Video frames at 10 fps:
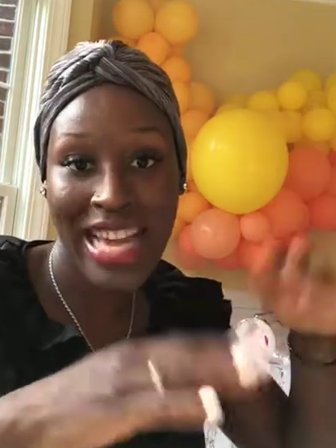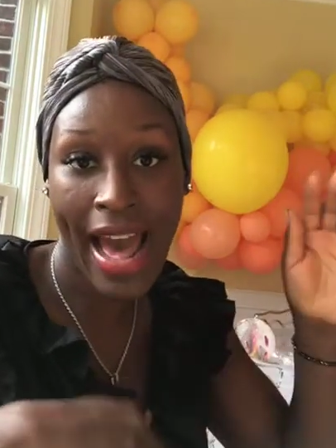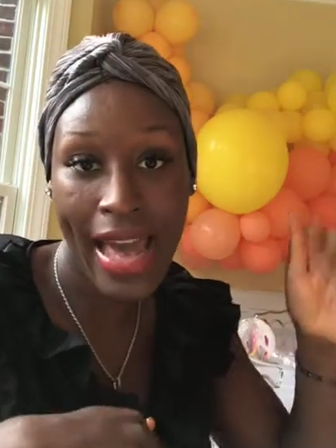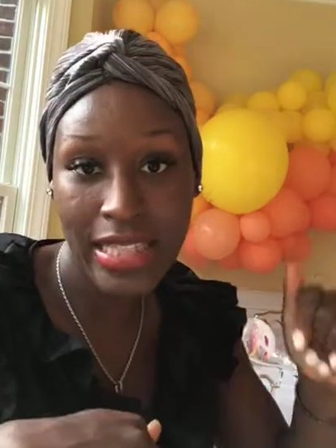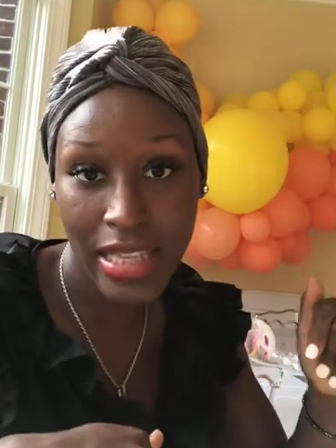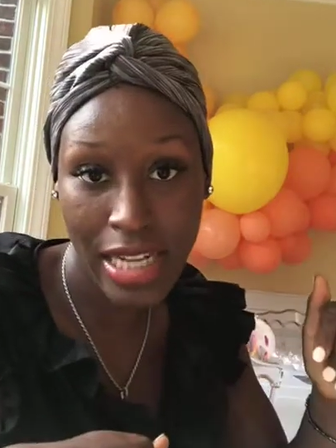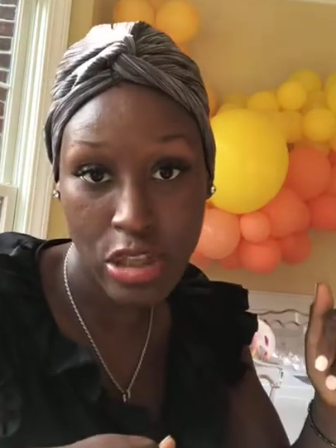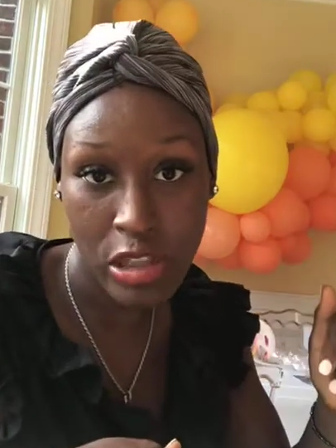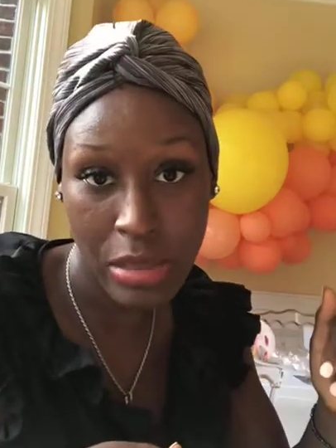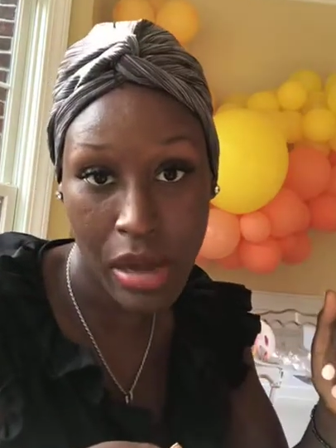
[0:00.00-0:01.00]
heights that I
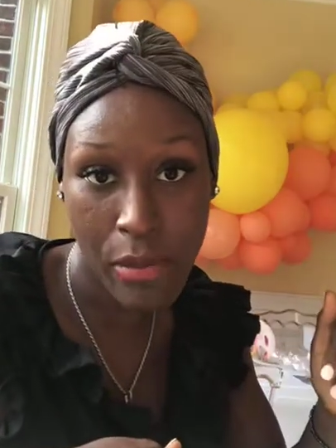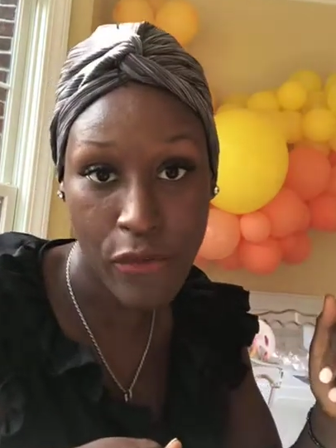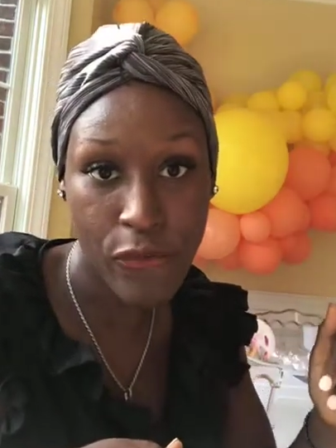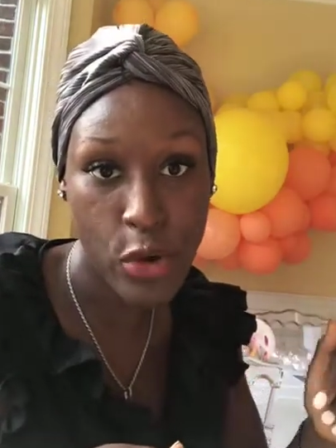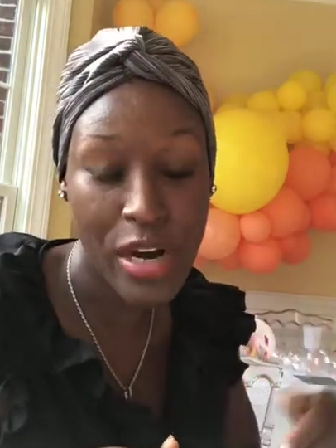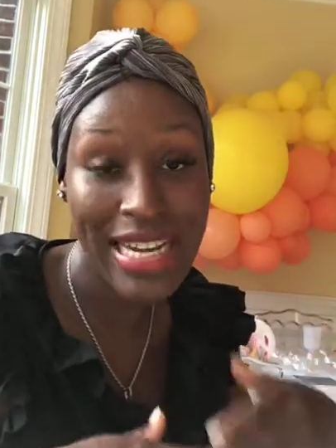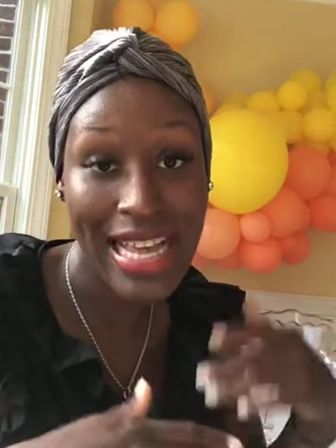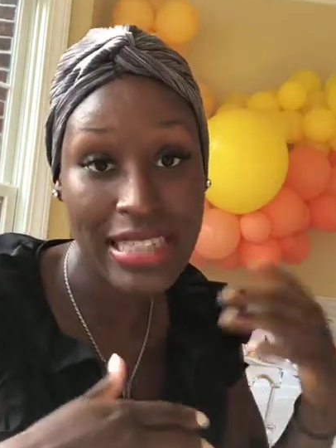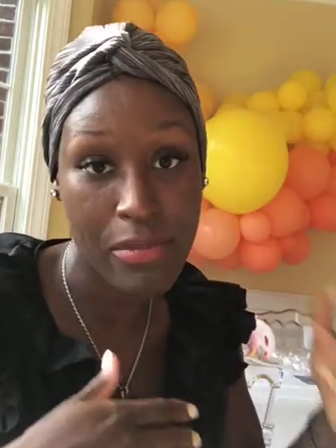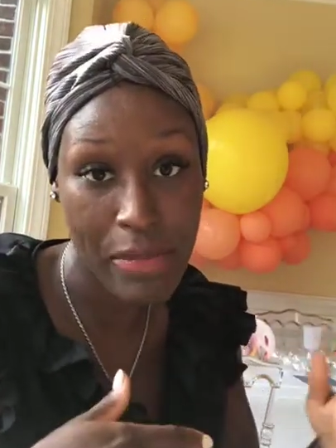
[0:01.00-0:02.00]
talked about before and
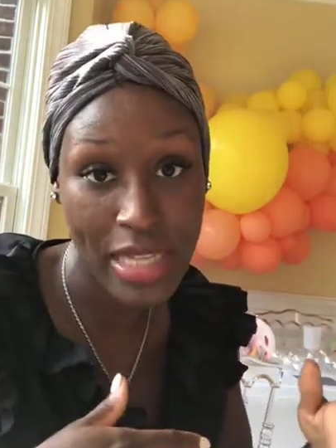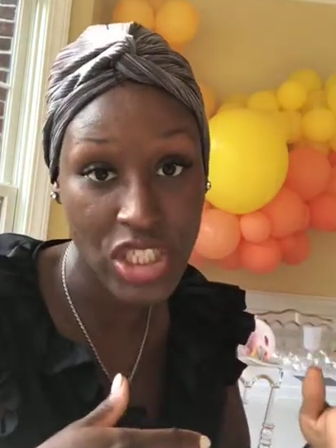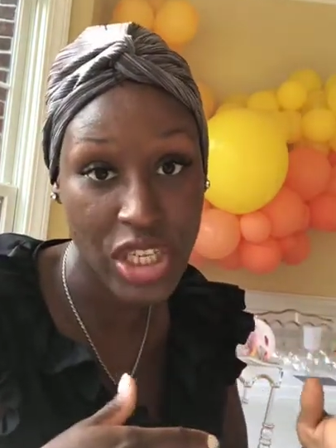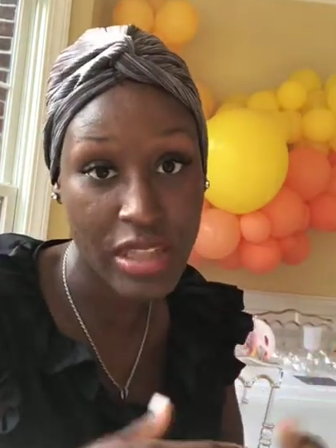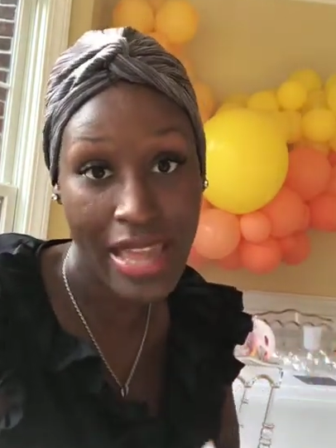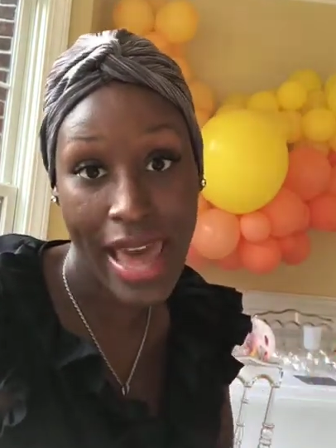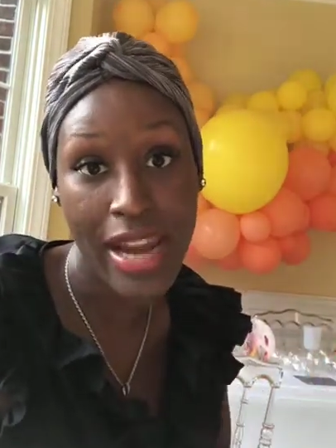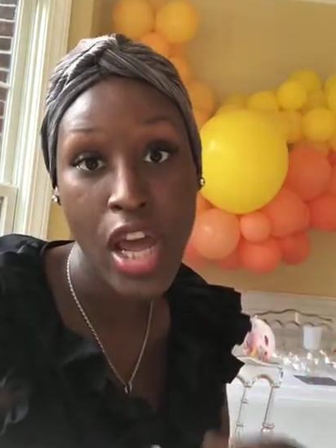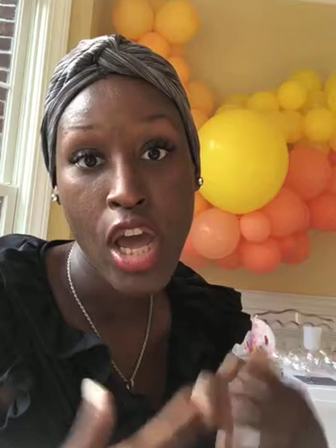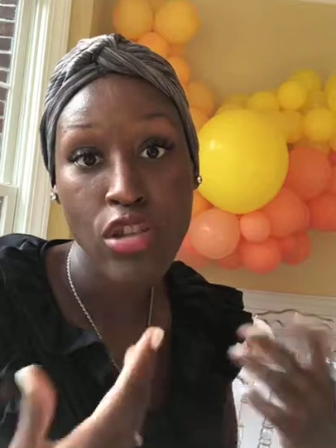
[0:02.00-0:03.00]
that dimension that